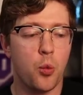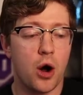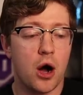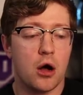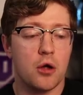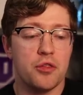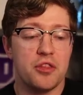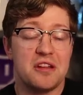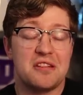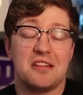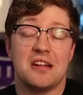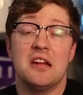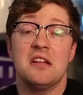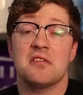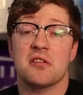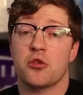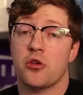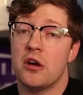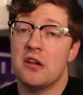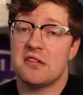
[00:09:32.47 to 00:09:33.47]
while this
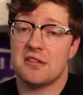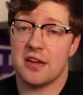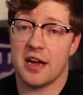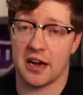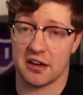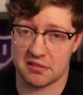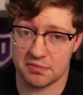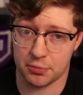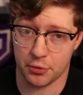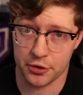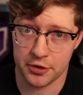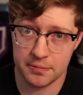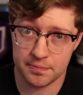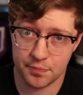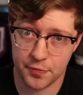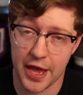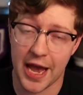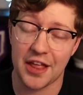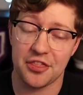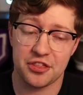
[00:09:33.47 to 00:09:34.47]
is a crazy
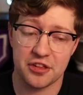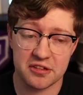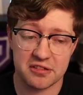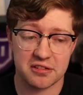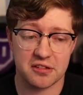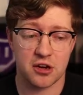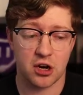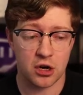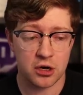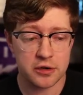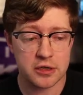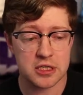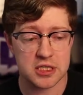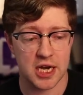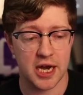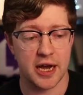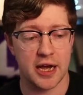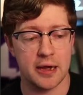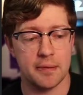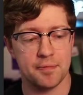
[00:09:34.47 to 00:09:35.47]
exploit, at this
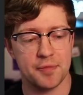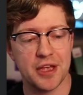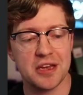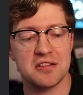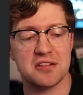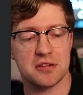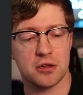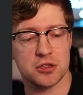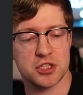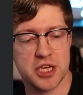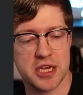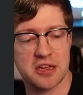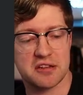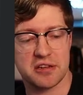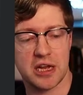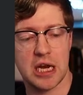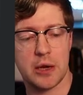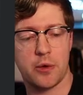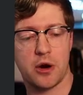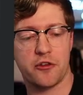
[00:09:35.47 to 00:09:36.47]
current time, it still
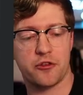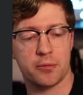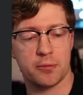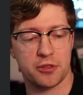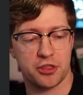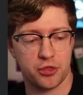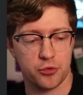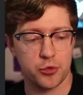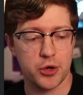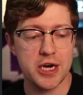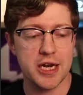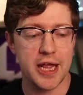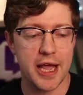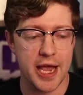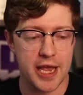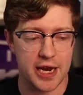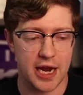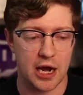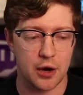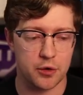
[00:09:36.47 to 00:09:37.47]
takes anywhere from 3
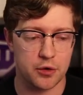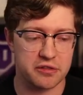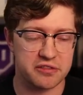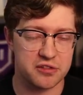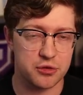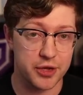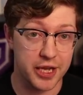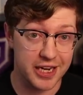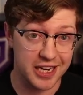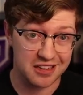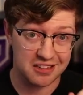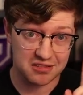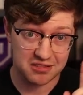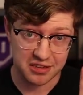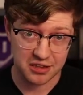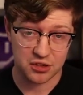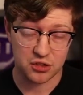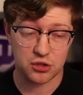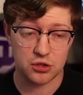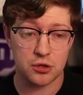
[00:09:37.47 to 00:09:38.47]
to 8 hours to get a
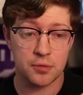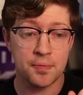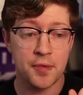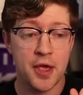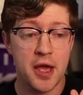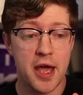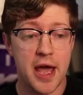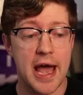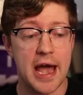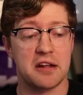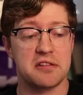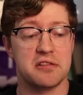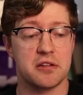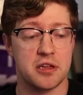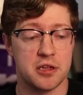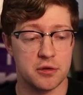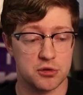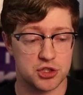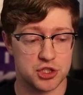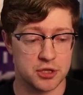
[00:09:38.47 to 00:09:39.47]
single
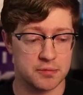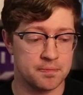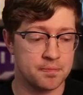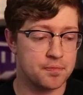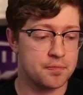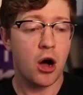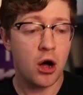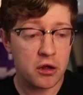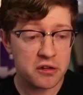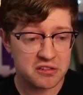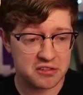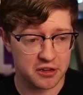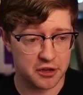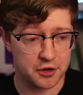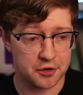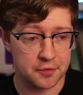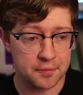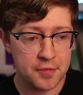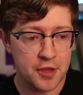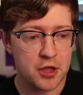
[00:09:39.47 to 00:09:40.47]
execution.
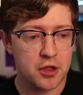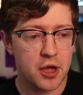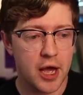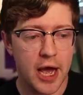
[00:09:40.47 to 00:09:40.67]
Also,